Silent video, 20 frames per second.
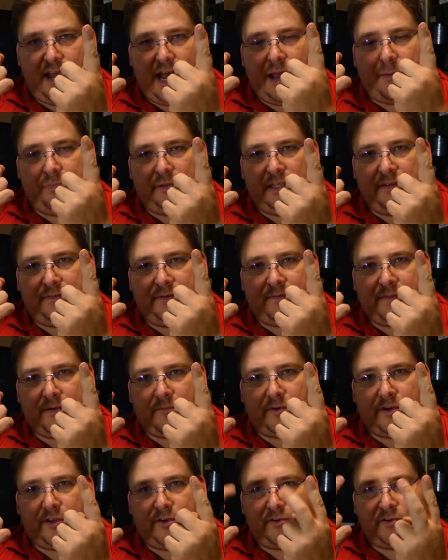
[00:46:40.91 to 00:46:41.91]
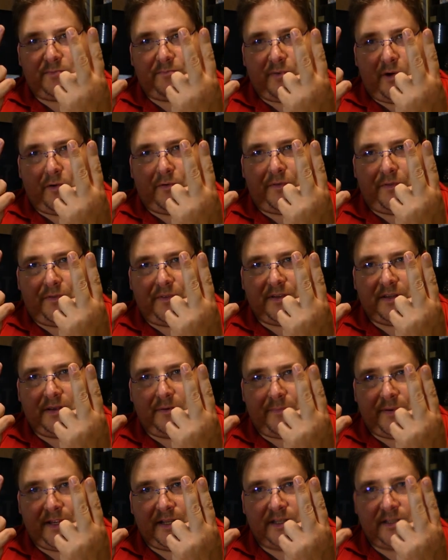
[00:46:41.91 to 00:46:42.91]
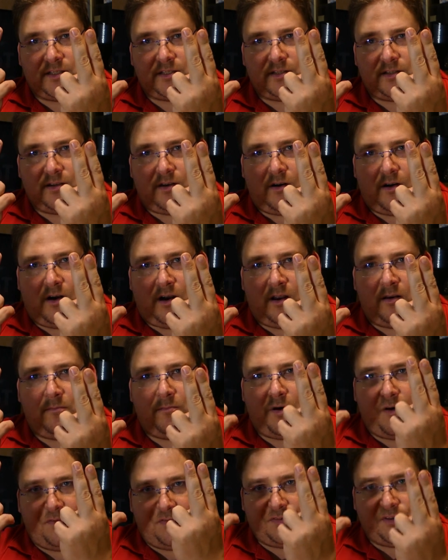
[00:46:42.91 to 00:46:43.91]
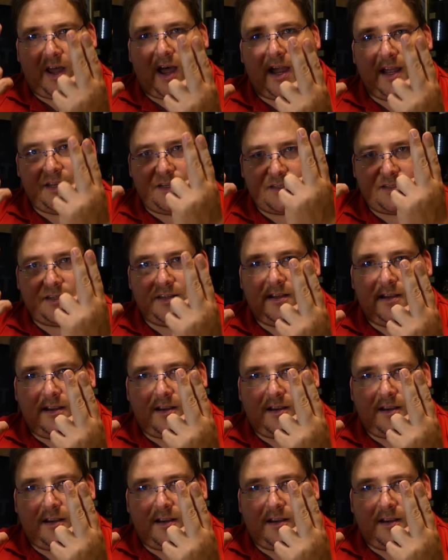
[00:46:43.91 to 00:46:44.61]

I believe if they were to use both pins on both sides,